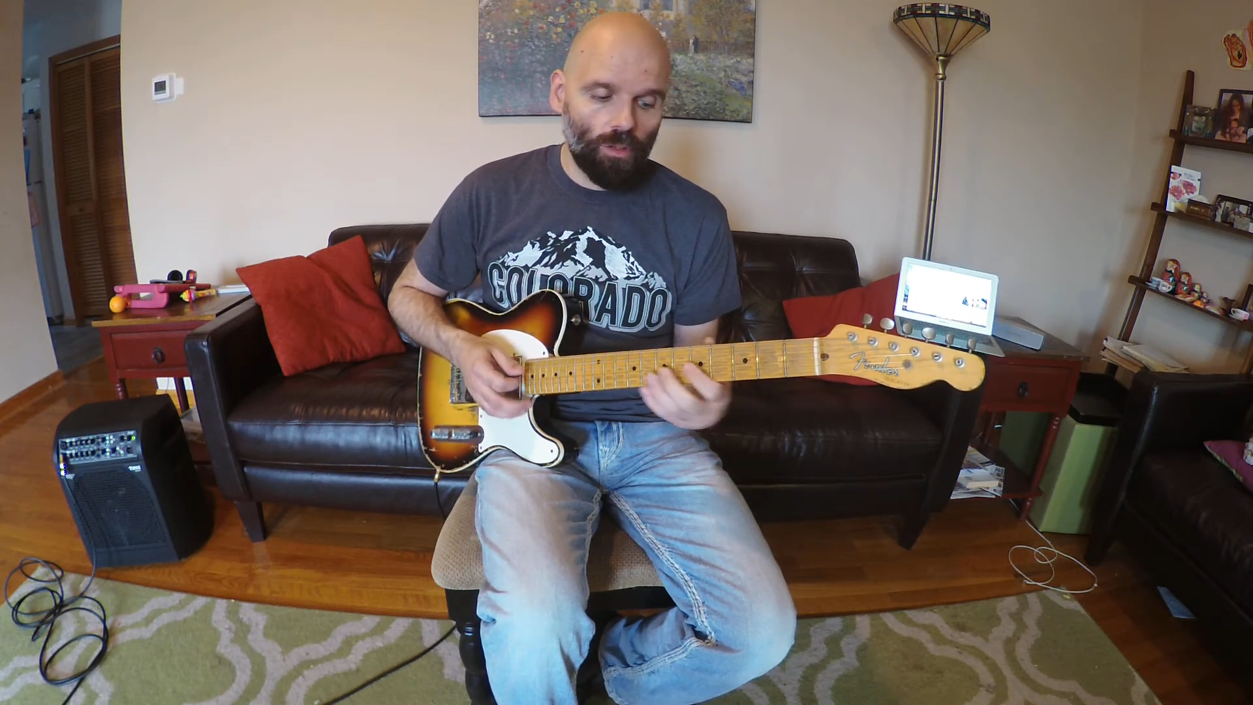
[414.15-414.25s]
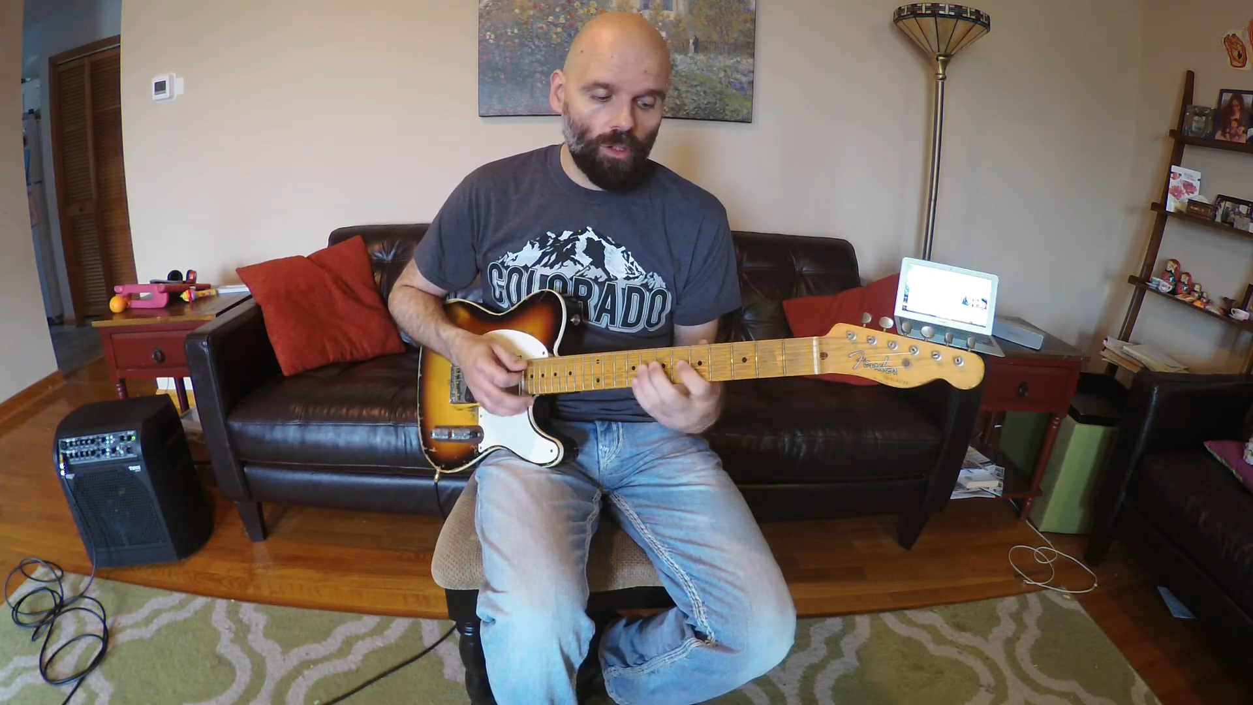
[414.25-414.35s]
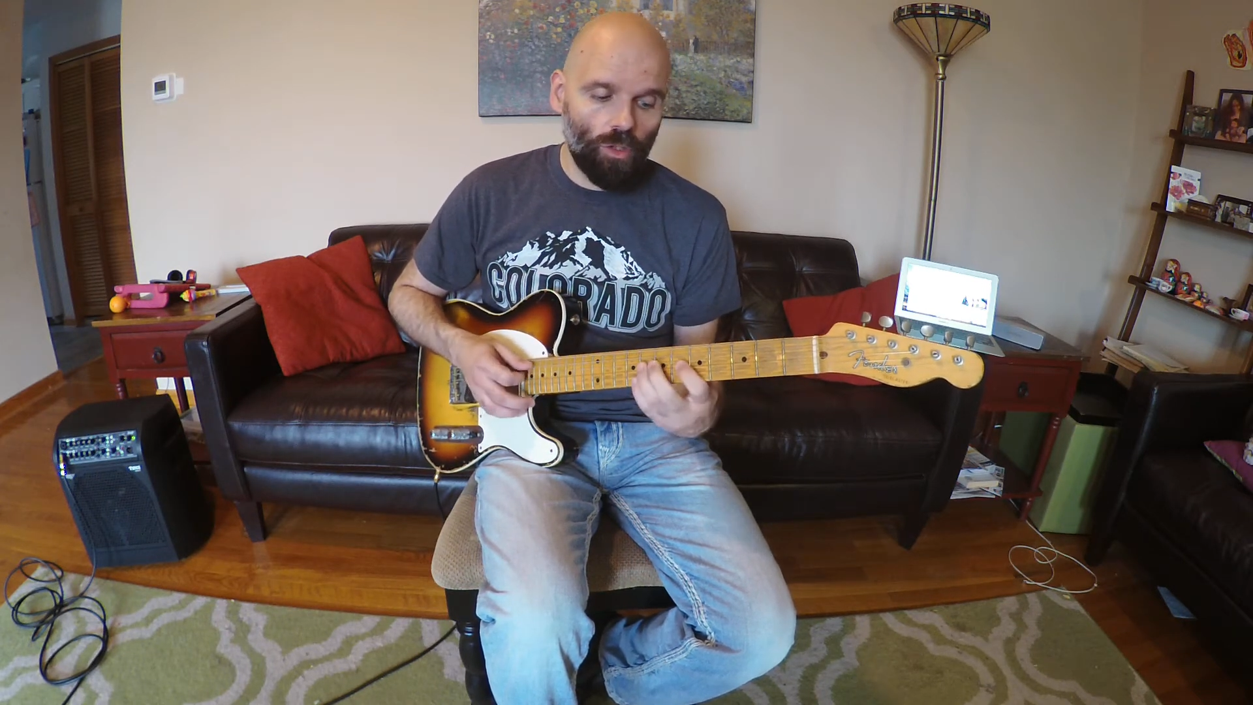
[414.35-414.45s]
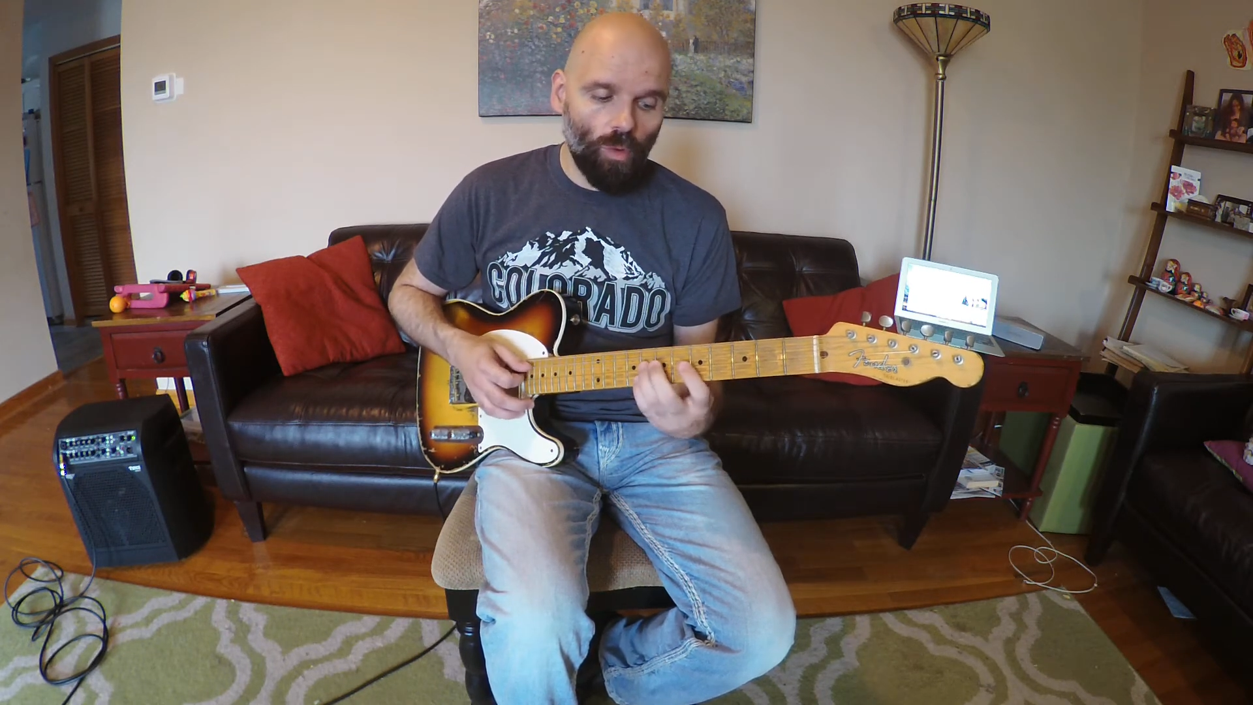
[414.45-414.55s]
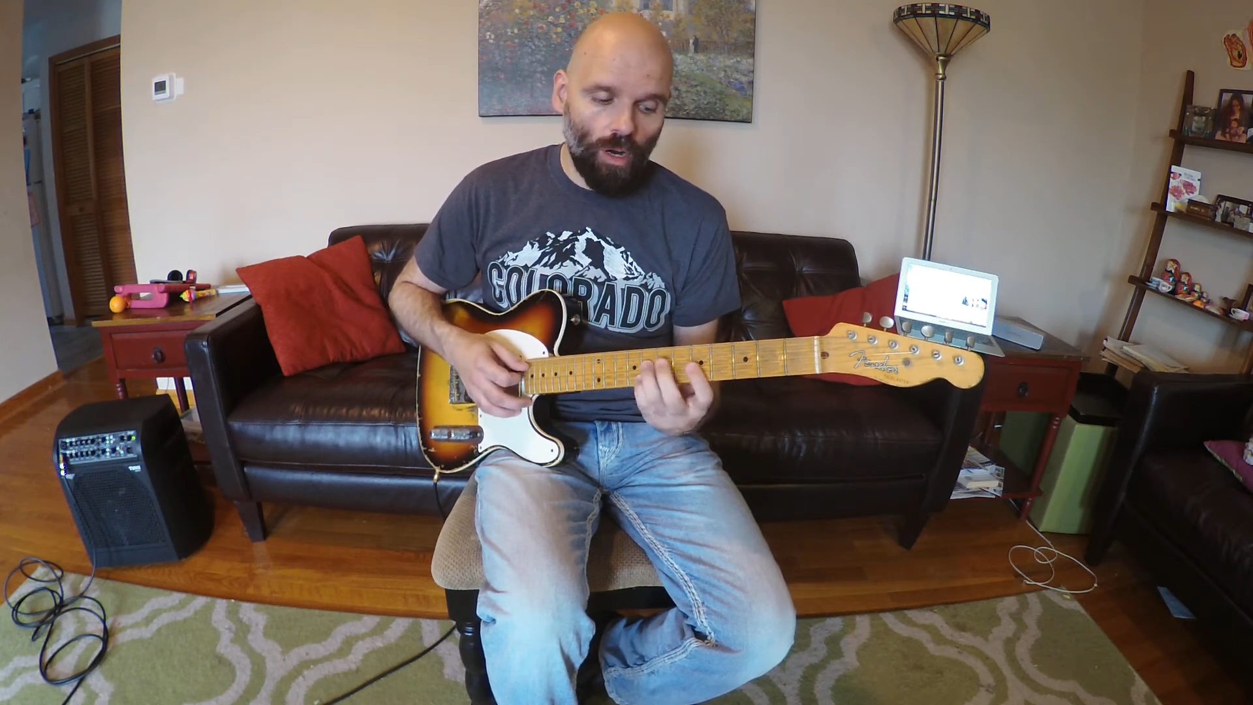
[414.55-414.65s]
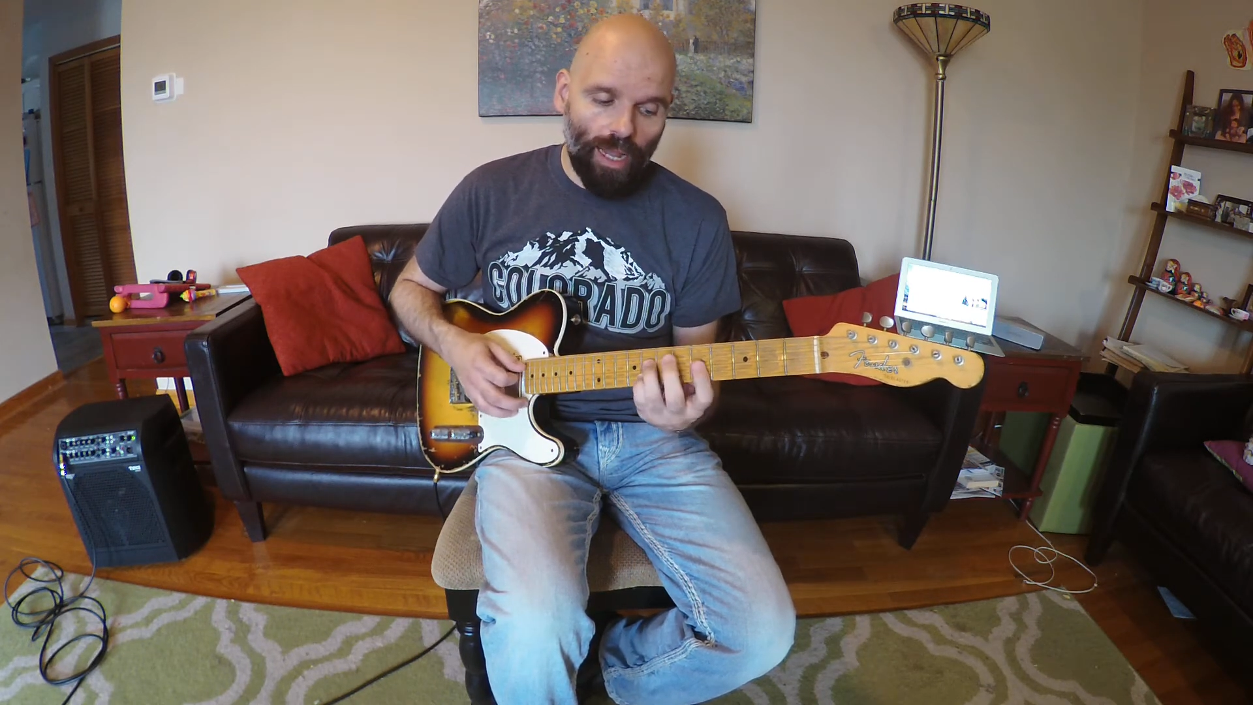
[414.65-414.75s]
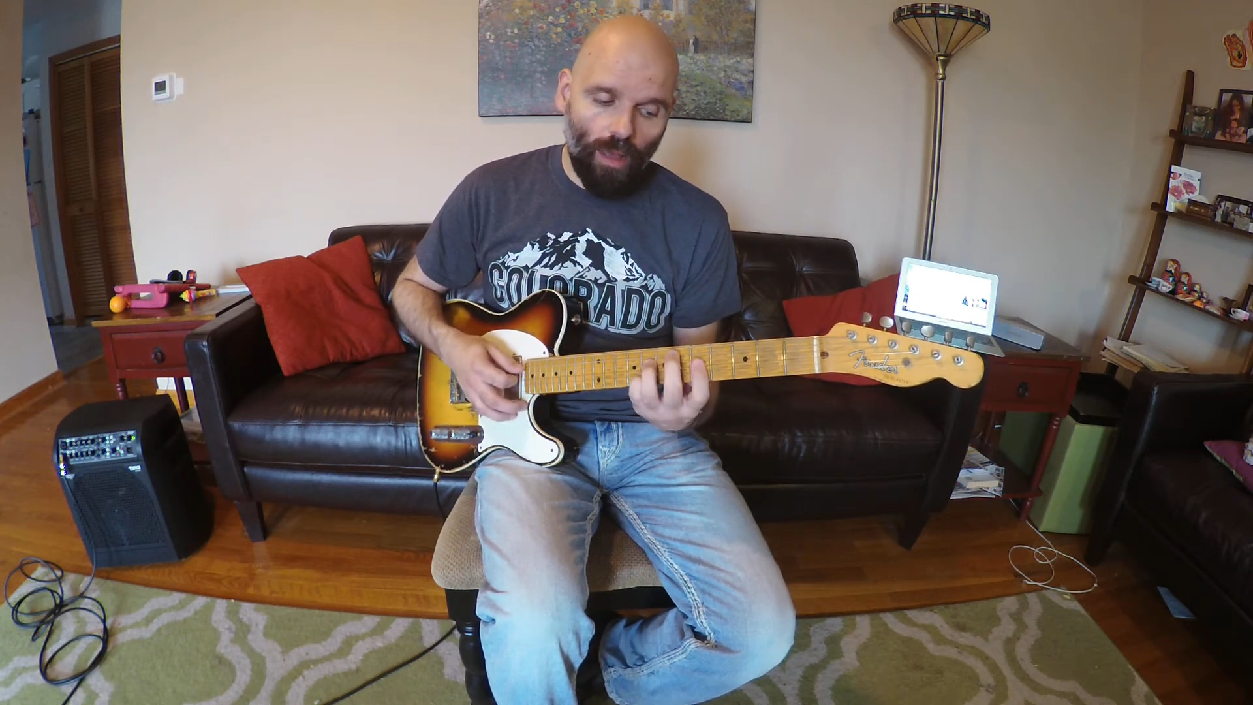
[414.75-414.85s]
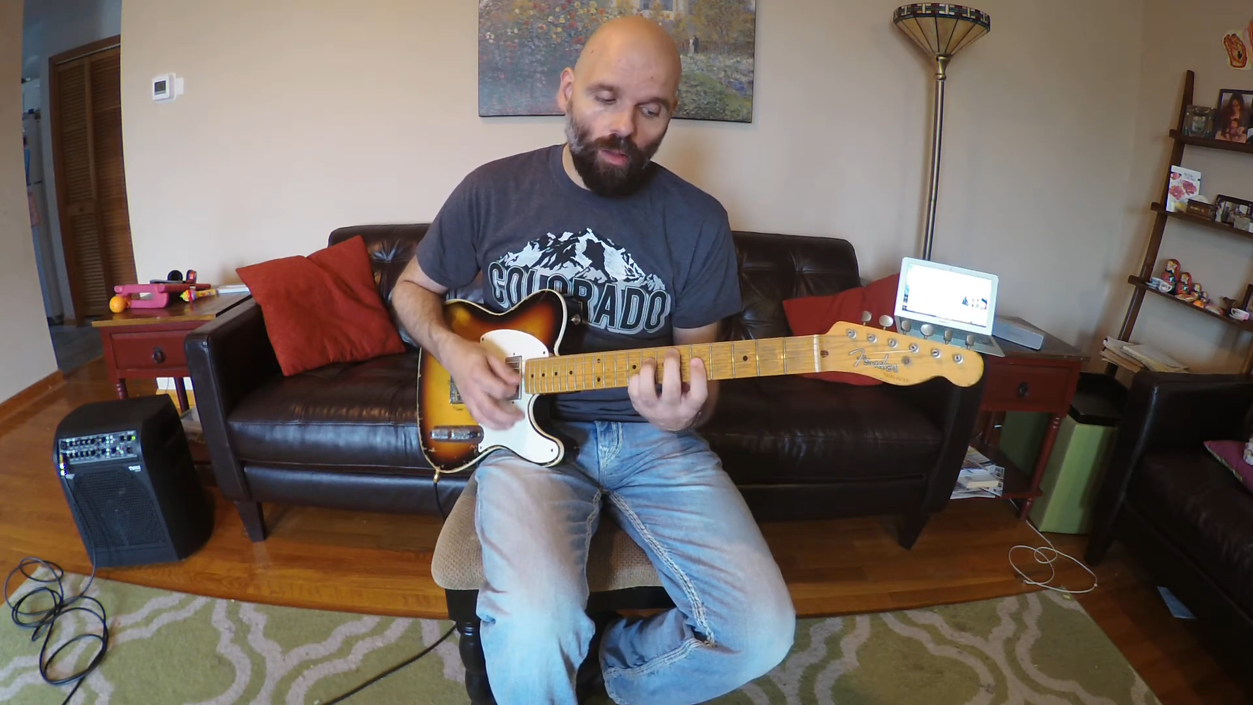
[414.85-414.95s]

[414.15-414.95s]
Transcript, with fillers: you work out